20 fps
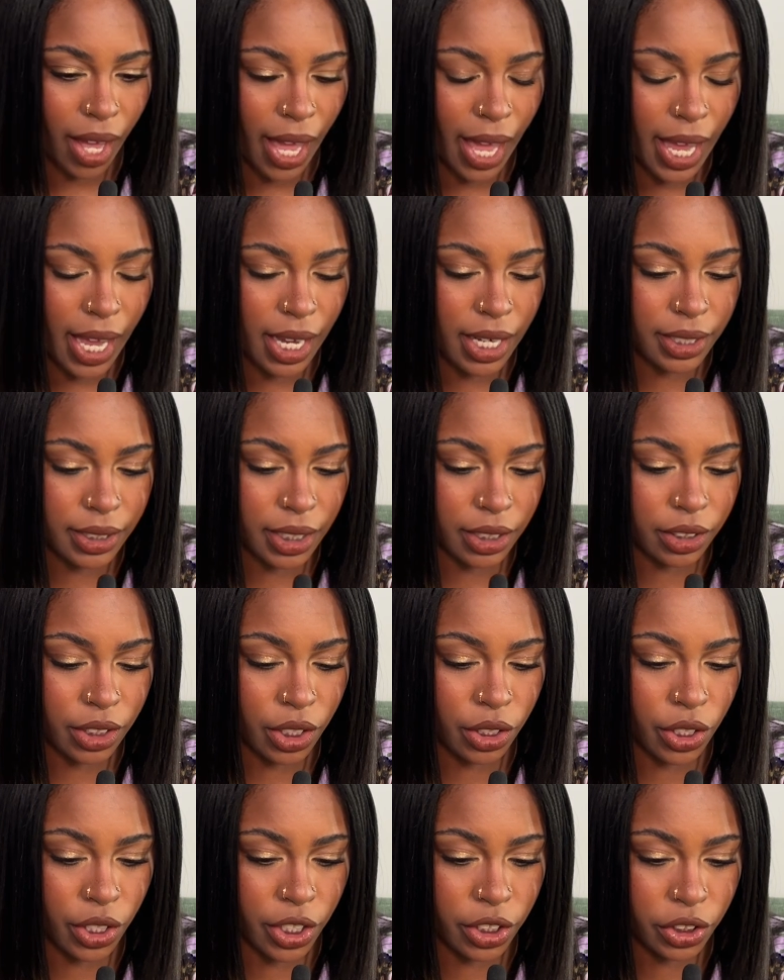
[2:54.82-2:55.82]
and it's a
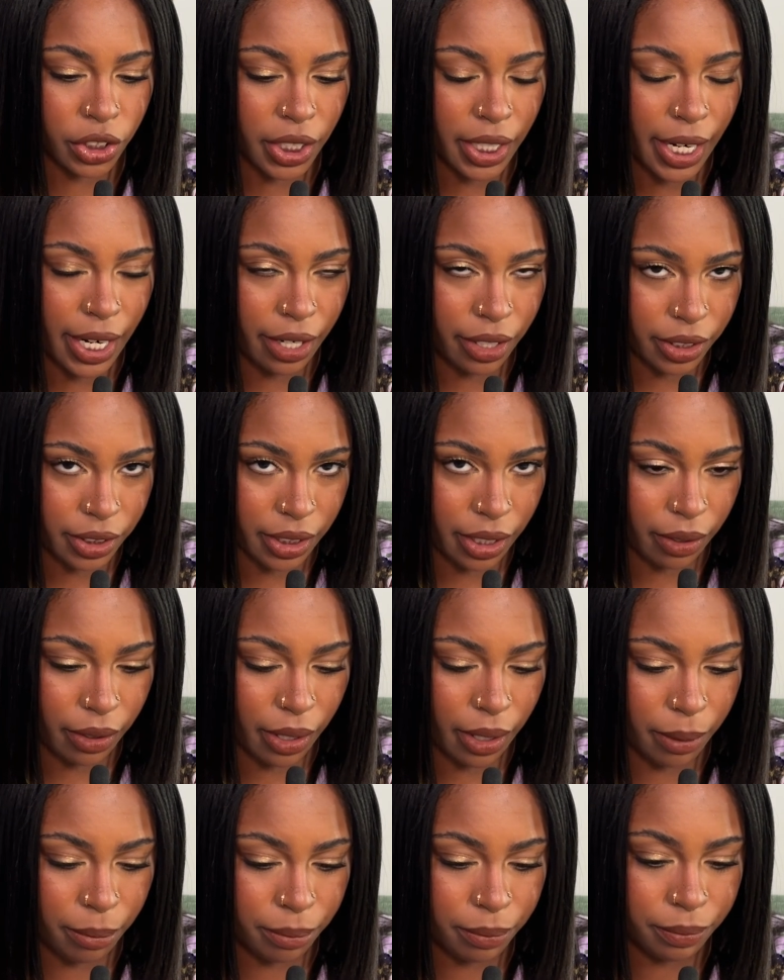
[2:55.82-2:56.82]
nourishing hair
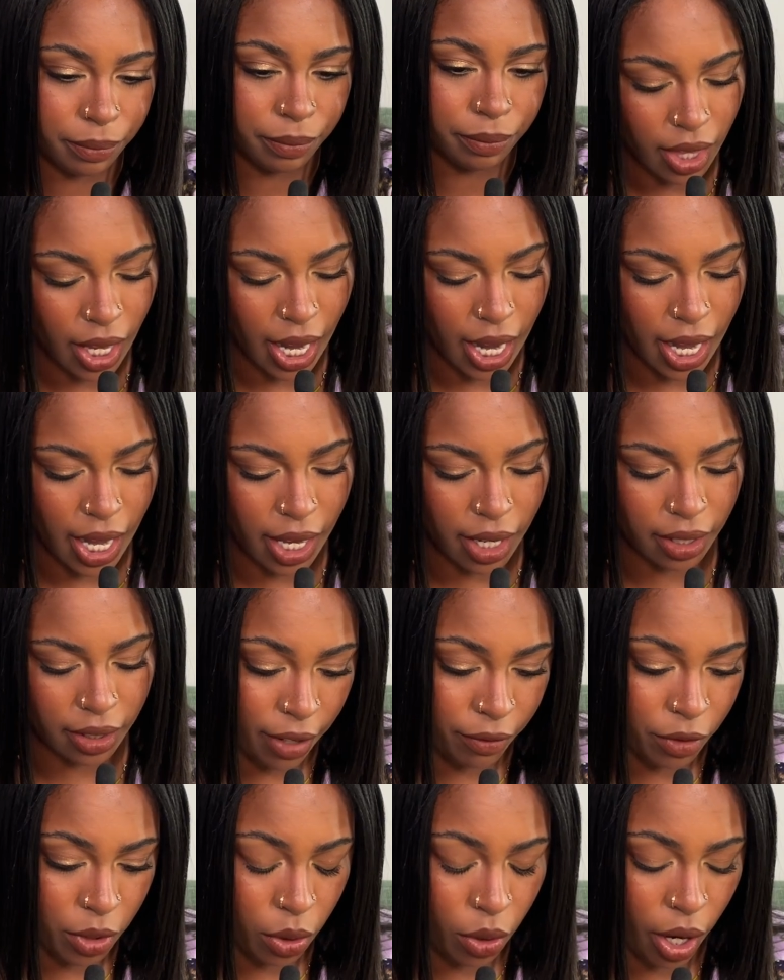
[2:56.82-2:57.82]
serum that
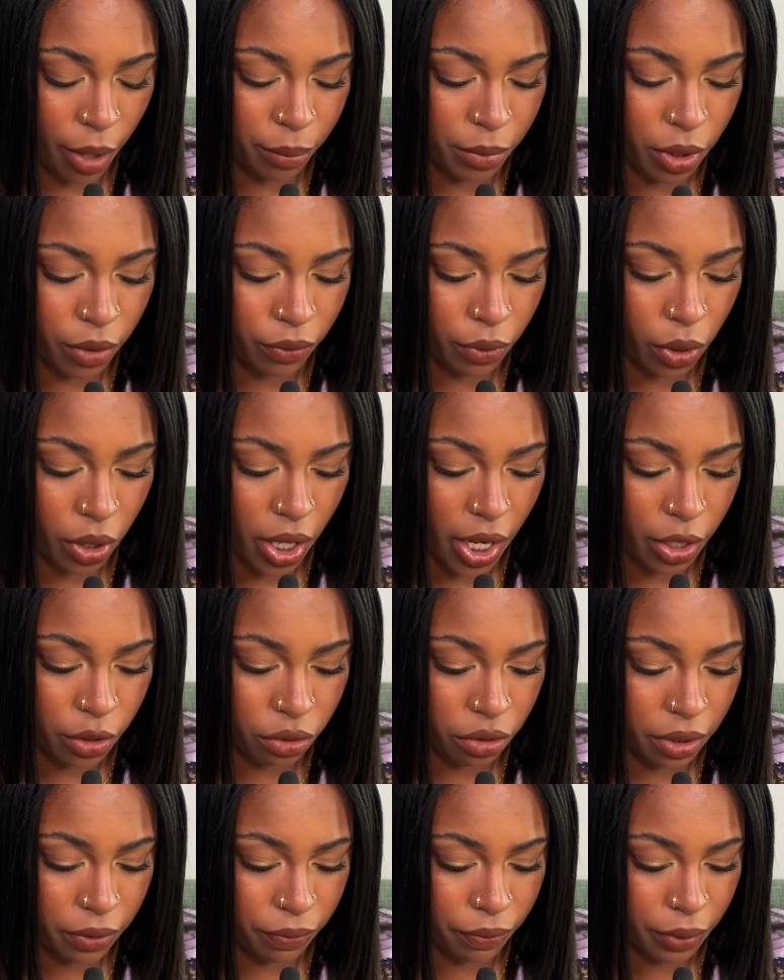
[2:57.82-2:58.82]
gives you up to
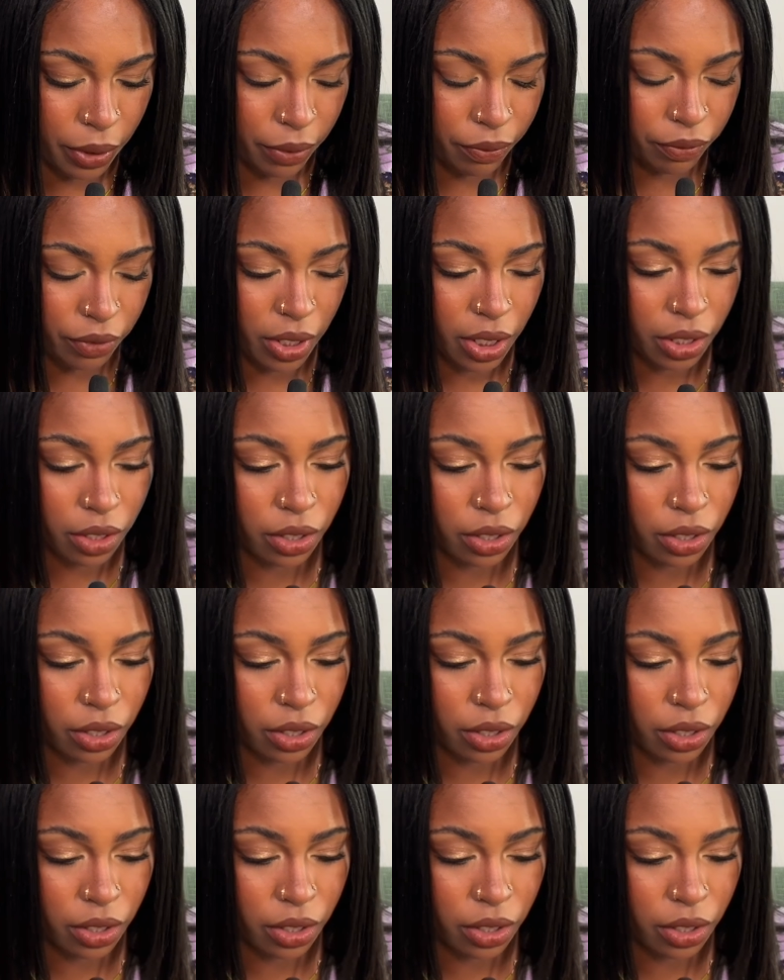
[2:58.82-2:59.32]
450